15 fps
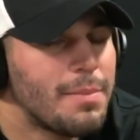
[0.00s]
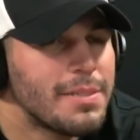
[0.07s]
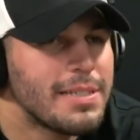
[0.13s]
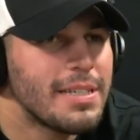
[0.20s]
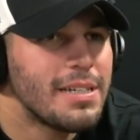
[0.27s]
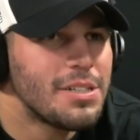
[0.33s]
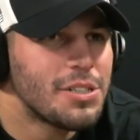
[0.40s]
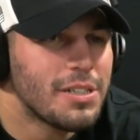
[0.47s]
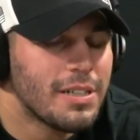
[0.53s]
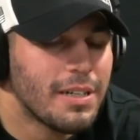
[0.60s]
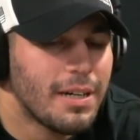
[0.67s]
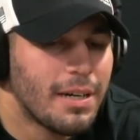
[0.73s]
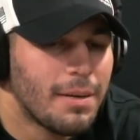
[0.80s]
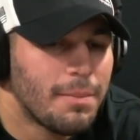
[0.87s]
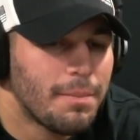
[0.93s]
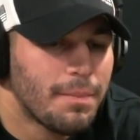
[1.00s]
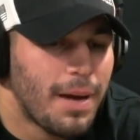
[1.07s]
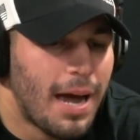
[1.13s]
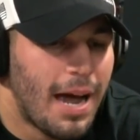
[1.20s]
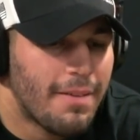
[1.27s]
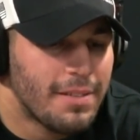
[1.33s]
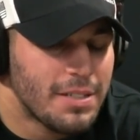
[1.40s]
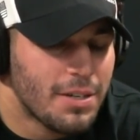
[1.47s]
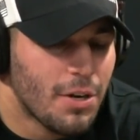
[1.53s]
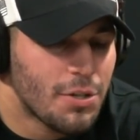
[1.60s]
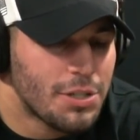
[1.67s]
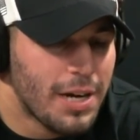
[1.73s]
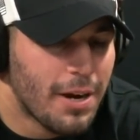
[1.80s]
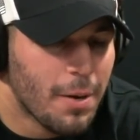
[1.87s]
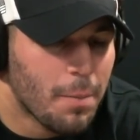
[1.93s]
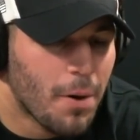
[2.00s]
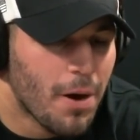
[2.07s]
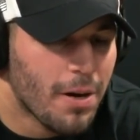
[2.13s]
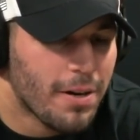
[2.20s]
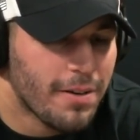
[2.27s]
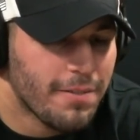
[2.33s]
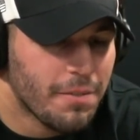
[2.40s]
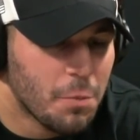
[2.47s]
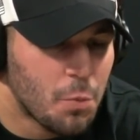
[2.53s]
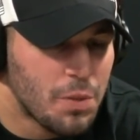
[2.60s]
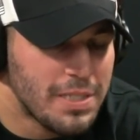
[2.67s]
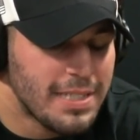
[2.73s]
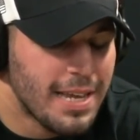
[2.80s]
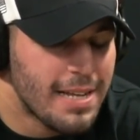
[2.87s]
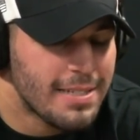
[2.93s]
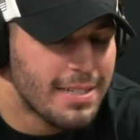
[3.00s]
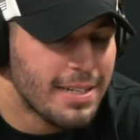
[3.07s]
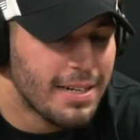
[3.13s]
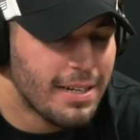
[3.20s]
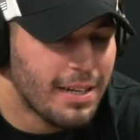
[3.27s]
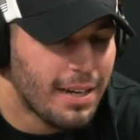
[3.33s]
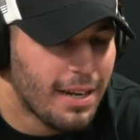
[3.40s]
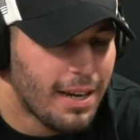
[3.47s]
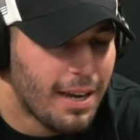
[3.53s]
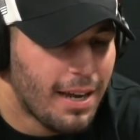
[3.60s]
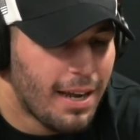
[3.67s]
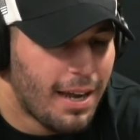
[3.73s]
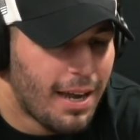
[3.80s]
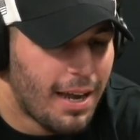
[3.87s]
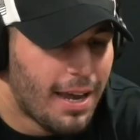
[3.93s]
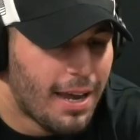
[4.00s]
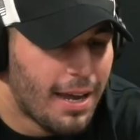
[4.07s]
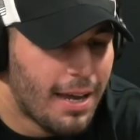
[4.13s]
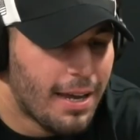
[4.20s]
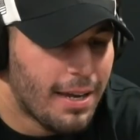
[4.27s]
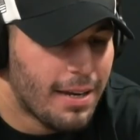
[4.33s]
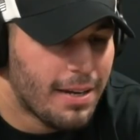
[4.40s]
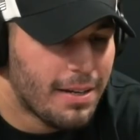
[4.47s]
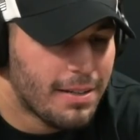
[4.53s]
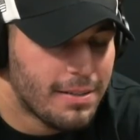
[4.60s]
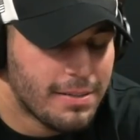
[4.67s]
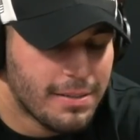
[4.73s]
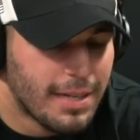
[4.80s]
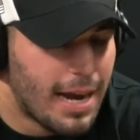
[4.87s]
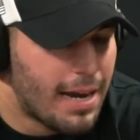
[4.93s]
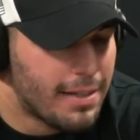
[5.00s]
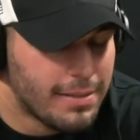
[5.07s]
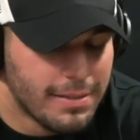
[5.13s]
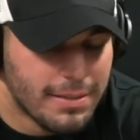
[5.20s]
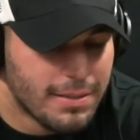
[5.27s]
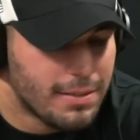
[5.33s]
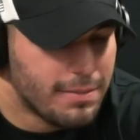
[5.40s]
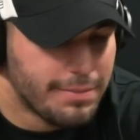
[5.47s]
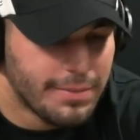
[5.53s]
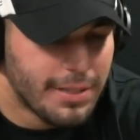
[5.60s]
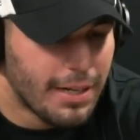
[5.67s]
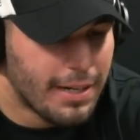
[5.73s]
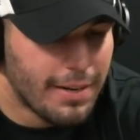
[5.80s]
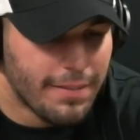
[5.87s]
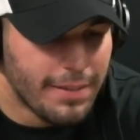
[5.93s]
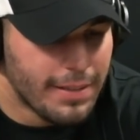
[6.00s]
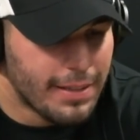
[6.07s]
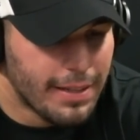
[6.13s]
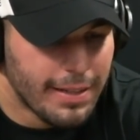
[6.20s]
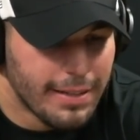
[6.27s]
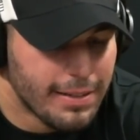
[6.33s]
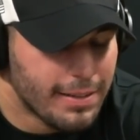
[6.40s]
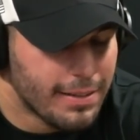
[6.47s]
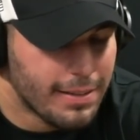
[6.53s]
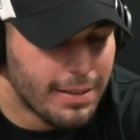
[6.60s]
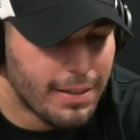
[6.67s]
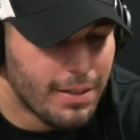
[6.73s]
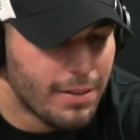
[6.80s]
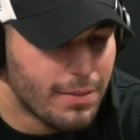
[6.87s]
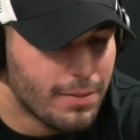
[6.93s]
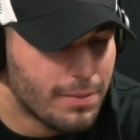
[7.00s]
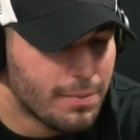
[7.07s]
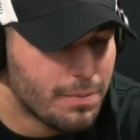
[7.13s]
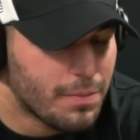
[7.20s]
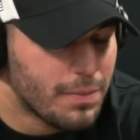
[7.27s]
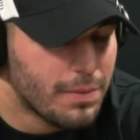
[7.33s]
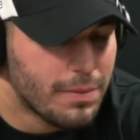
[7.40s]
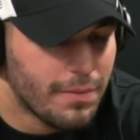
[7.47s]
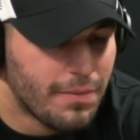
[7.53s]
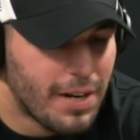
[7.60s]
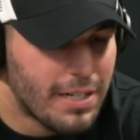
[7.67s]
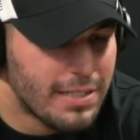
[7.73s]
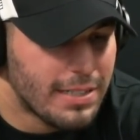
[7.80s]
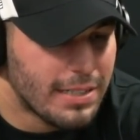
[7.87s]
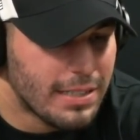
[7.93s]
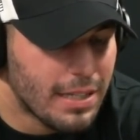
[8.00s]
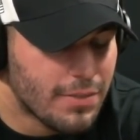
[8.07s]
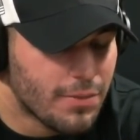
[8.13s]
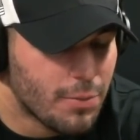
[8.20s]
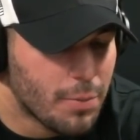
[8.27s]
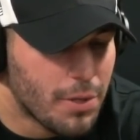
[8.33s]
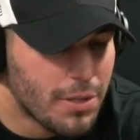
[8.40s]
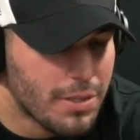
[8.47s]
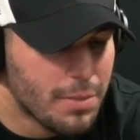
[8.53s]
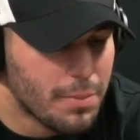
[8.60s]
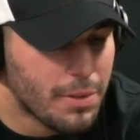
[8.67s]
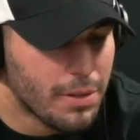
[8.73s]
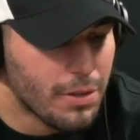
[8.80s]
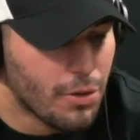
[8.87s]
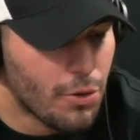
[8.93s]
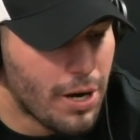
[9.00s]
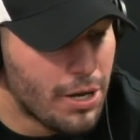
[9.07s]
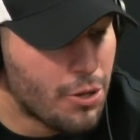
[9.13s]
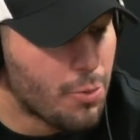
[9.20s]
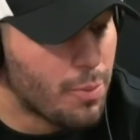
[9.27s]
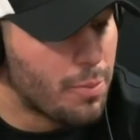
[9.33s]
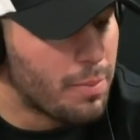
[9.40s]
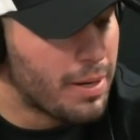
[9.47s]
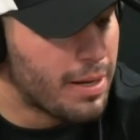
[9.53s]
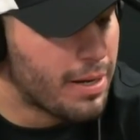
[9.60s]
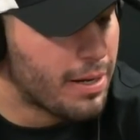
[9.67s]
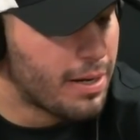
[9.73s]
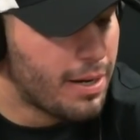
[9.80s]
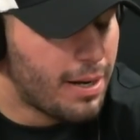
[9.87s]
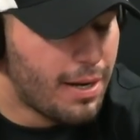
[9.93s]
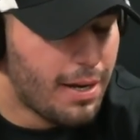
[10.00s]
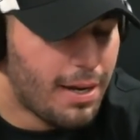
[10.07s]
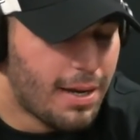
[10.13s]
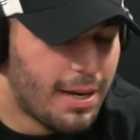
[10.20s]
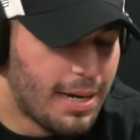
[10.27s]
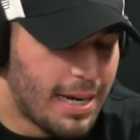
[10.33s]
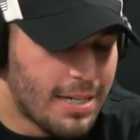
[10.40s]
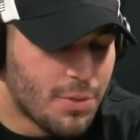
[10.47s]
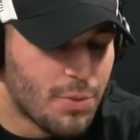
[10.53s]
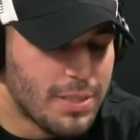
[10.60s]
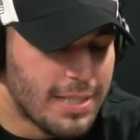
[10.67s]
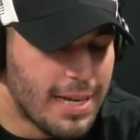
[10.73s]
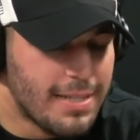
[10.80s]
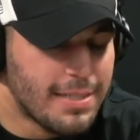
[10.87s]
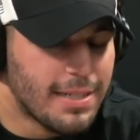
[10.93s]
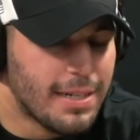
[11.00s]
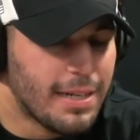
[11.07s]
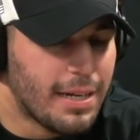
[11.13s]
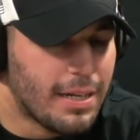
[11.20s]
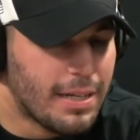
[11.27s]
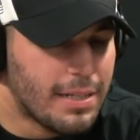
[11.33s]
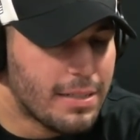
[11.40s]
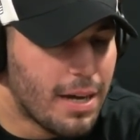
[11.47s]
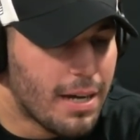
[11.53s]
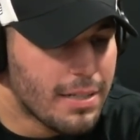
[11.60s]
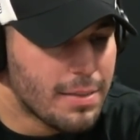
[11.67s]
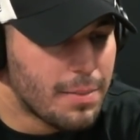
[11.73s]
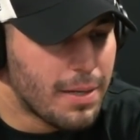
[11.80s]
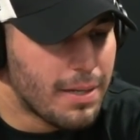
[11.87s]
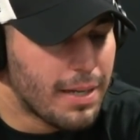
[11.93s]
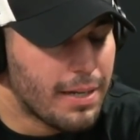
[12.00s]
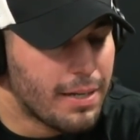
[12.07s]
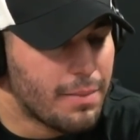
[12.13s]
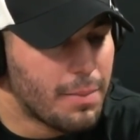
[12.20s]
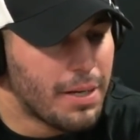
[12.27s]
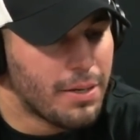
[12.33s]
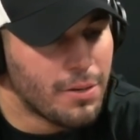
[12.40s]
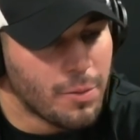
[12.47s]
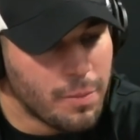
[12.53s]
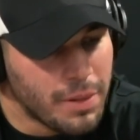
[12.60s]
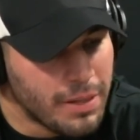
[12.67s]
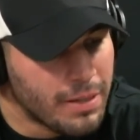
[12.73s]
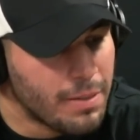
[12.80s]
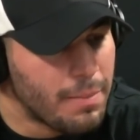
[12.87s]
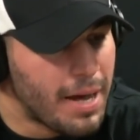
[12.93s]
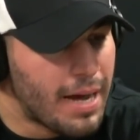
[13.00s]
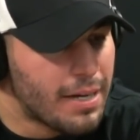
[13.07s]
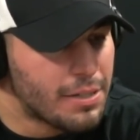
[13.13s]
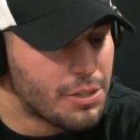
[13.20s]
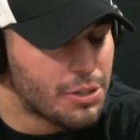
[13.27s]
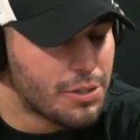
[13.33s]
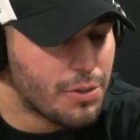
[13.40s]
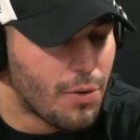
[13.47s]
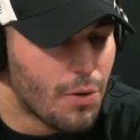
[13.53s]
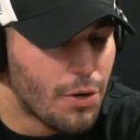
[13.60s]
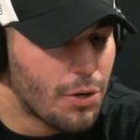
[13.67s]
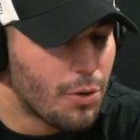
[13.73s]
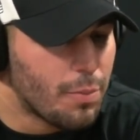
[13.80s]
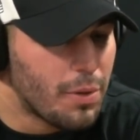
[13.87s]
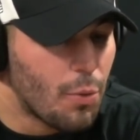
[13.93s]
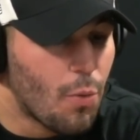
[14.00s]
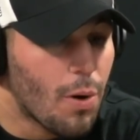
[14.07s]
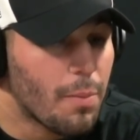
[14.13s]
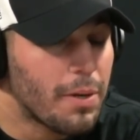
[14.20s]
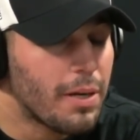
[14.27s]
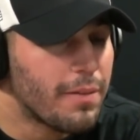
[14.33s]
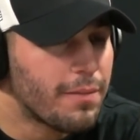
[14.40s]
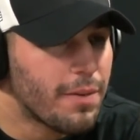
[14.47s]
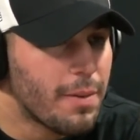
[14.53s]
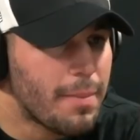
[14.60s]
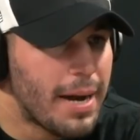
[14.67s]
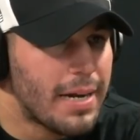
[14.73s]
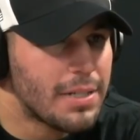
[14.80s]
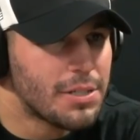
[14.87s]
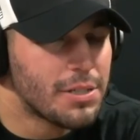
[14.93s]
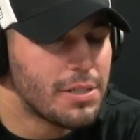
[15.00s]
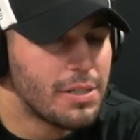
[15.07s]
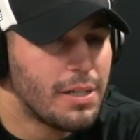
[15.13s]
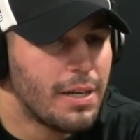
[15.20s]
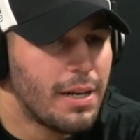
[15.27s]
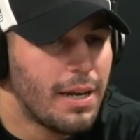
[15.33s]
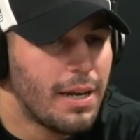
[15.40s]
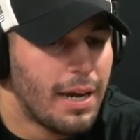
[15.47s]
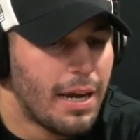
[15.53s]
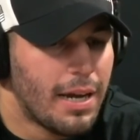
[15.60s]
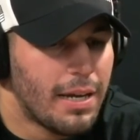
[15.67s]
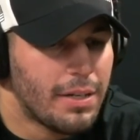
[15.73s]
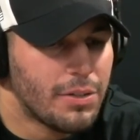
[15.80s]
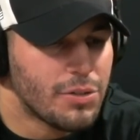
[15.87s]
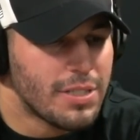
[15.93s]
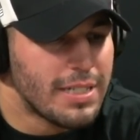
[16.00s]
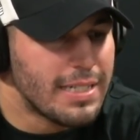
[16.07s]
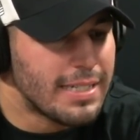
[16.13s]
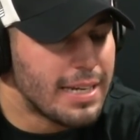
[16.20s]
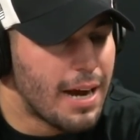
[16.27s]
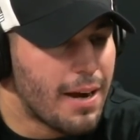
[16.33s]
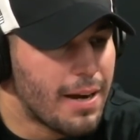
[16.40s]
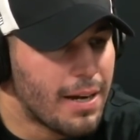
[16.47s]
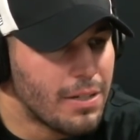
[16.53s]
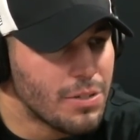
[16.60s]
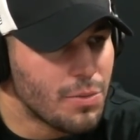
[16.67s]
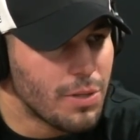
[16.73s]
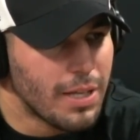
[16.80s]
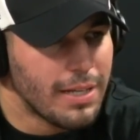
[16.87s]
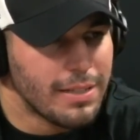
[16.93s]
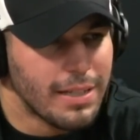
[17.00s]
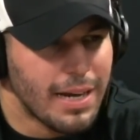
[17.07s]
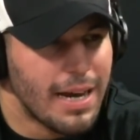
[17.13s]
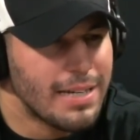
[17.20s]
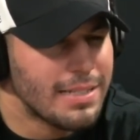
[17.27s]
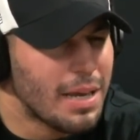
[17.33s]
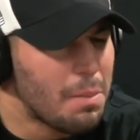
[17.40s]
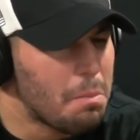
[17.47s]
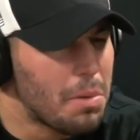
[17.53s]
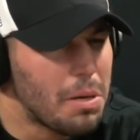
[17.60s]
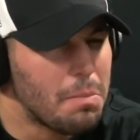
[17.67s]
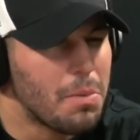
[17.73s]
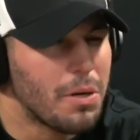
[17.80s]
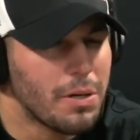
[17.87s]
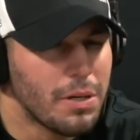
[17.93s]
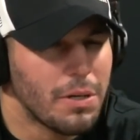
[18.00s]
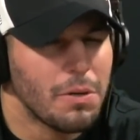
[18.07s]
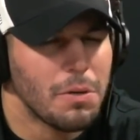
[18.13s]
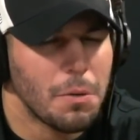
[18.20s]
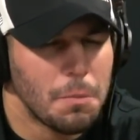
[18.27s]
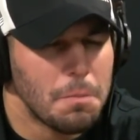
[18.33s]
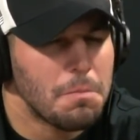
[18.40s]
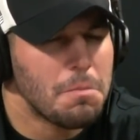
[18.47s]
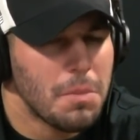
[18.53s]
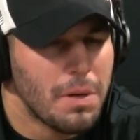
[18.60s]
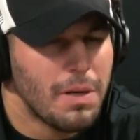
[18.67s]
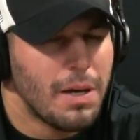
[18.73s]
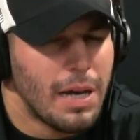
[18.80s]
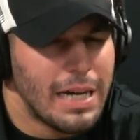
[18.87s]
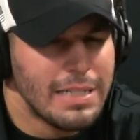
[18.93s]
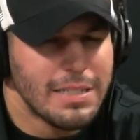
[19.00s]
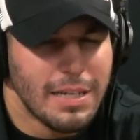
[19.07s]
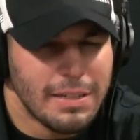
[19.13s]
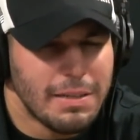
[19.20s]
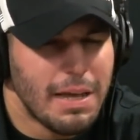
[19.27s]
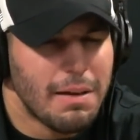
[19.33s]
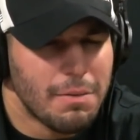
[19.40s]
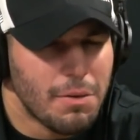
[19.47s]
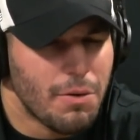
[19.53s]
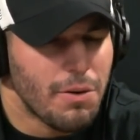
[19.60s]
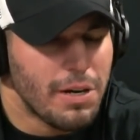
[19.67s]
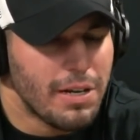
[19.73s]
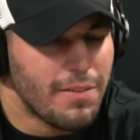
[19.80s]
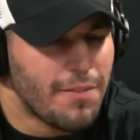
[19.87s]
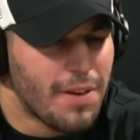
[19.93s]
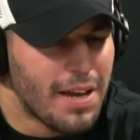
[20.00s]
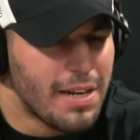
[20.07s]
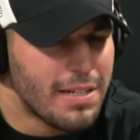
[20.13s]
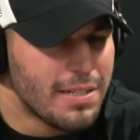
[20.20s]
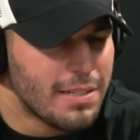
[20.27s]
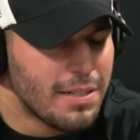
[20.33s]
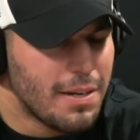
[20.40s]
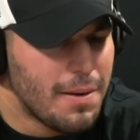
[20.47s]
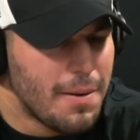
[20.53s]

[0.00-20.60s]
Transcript: competition. I have this coach, Eric Parker from Intensity, and guy's done everything, very successful person, but great human being. And he has Intensity, and he talks about, like, man, you'll be in the match, or you'll be warming up for the match, and you'll see stare downs where, like, the guy's, like, mean mugging you, has, like, that grinny face.